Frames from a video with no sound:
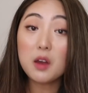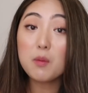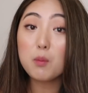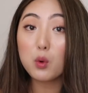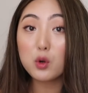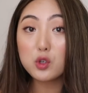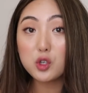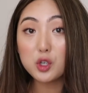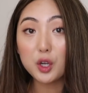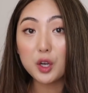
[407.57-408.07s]
I have
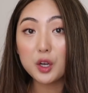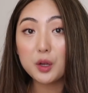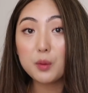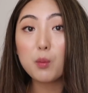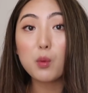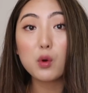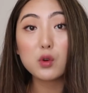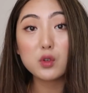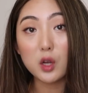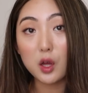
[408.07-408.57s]
more chicken,
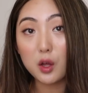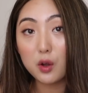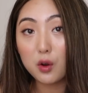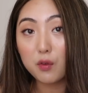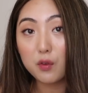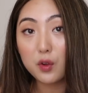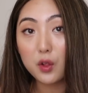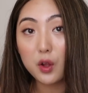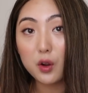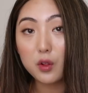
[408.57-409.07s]
more salad
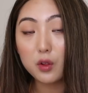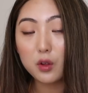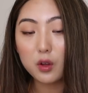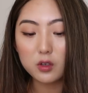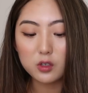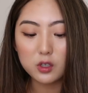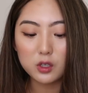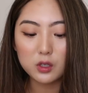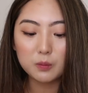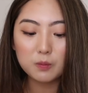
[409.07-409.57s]
over there in the
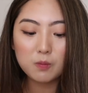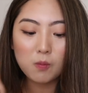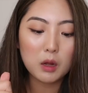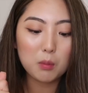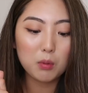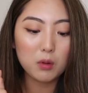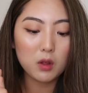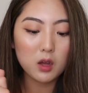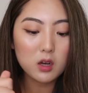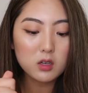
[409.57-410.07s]
kitchen. My
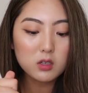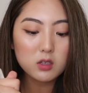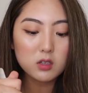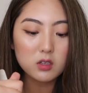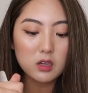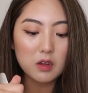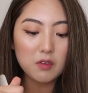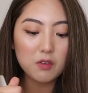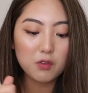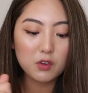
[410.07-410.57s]
plan is to
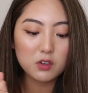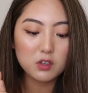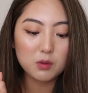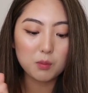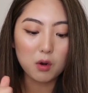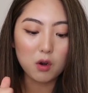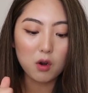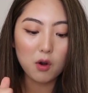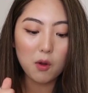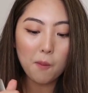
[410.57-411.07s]
save it for
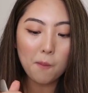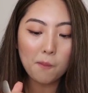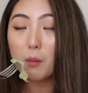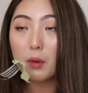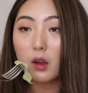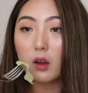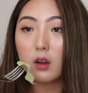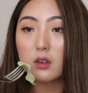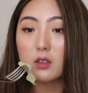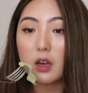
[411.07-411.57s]
tomorrow
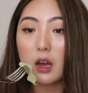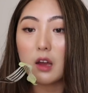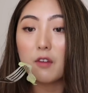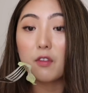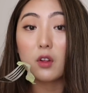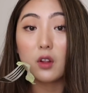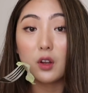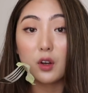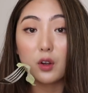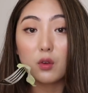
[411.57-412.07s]
because I have
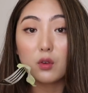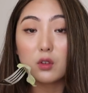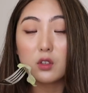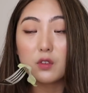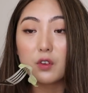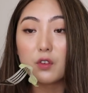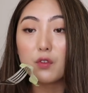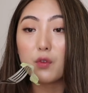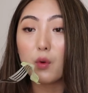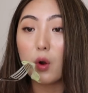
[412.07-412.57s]
clinicals
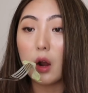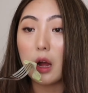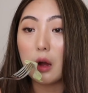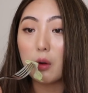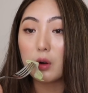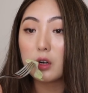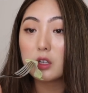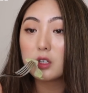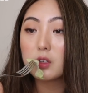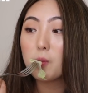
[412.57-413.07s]
for four
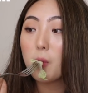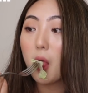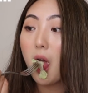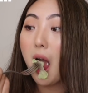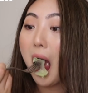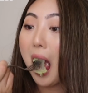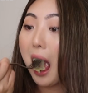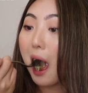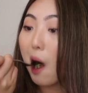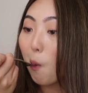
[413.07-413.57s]
hours
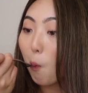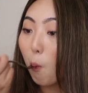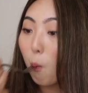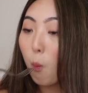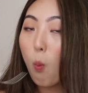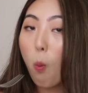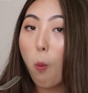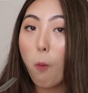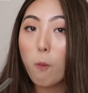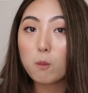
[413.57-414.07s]

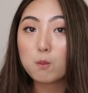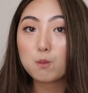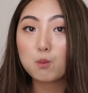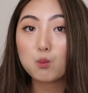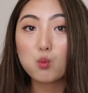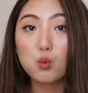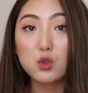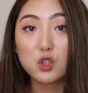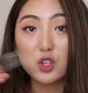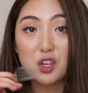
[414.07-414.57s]

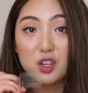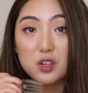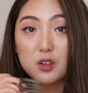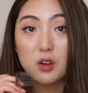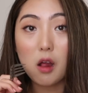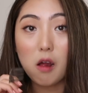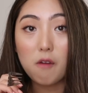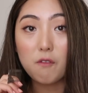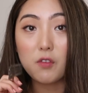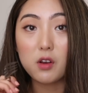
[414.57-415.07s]
which I didn't
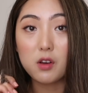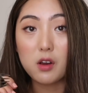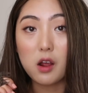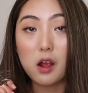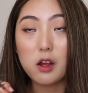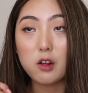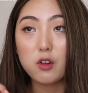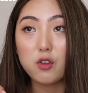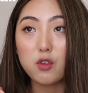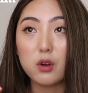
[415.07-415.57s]
have
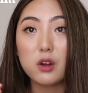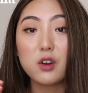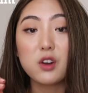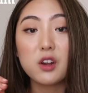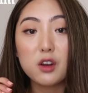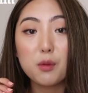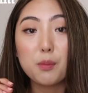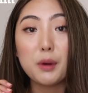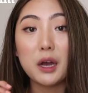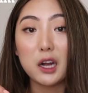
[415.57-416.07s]
today, so I
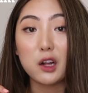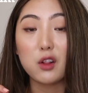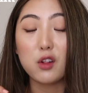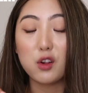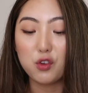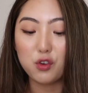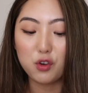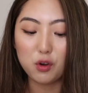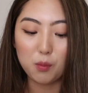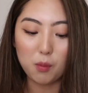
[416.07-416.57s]
need to pack lunch